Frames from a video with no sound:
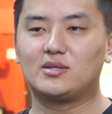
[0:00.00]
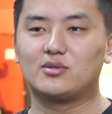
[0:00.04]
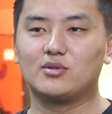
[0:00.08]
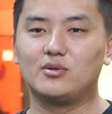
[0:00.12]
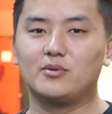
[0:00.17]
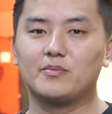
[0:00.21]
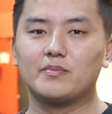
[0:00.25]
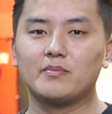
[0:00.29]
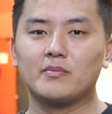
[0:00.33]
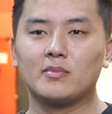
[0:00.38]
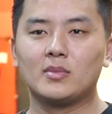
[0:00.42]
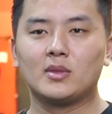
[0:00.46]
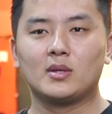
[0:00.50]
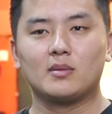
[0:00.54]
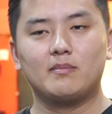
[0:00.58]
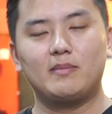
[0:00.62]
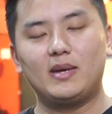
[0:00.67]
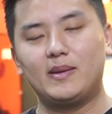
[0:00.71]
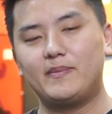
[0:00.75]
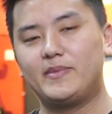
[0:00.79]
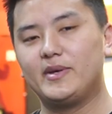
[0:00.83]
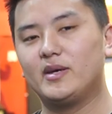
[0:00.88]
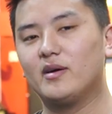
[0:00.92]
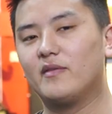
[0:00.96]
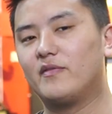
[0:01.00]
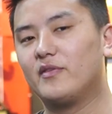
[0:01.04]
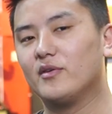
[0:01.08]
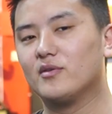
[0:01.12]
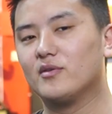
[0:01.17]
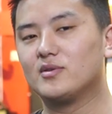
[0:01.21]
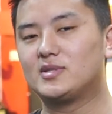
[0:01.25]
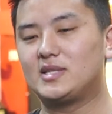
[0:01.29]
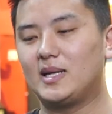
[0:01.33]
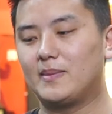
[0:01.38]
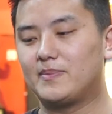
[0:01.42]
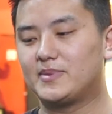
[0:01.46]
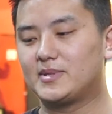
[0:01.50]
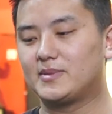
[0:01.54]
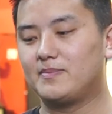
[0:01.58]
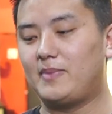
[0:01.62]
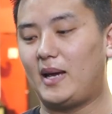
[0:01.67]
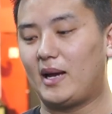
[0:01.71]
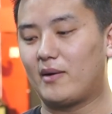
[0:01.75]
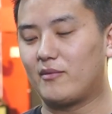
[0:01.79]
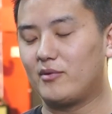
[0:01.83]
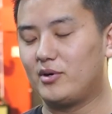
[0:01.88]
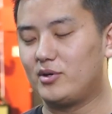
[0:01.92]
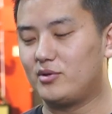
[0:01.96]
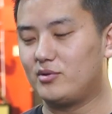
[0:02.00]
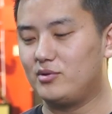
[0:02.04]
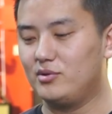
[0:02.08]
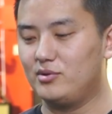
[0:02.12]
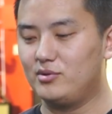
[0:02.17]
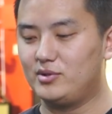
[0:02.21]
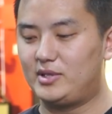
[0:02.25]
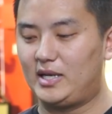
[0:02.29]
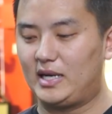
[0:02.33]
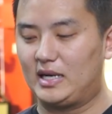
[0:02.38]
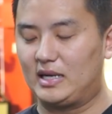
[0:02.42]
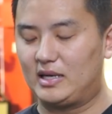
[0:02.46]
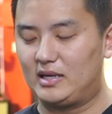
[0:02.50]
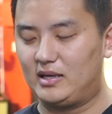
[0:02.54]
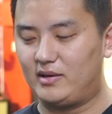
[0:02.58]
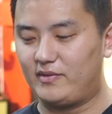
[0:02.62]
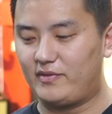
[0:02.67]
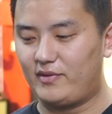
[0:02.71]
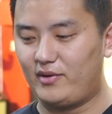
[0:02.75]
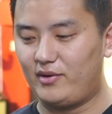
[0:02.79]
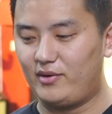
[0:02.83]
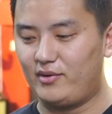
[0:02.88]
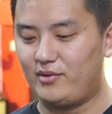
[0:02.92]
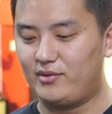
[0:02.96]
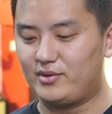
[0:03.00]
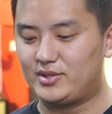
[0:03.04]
So maybe a few steps backward to take a few